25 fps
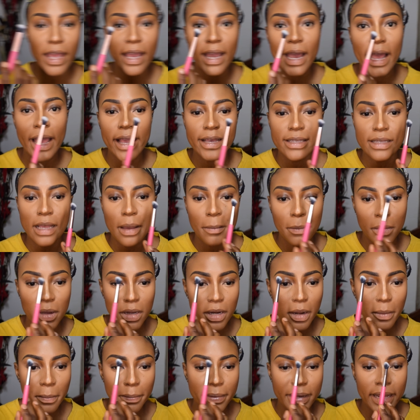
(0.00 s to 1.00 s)
guys, I'm
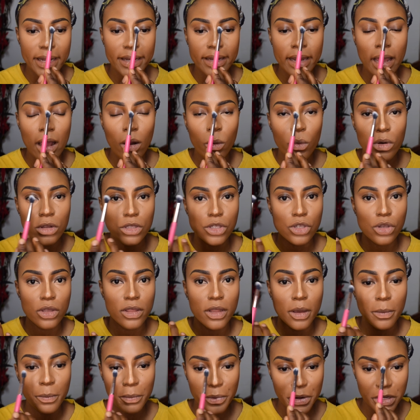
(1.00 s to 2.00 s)
gonna blend out what's on
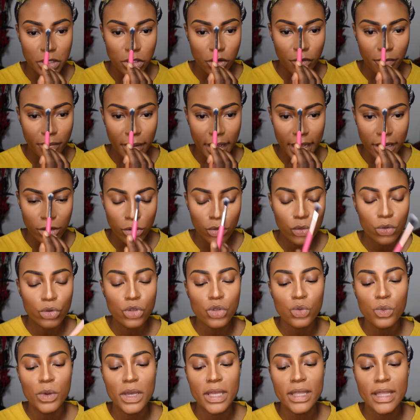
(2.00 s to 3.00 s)
the bridge of my
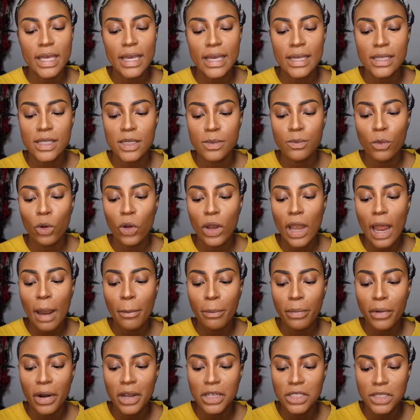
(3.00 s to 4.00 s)
nose with a smaller
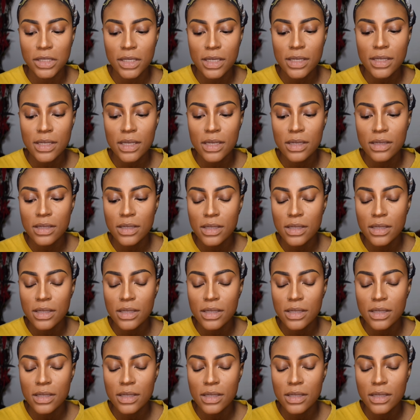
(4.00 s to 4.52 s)
brush. This is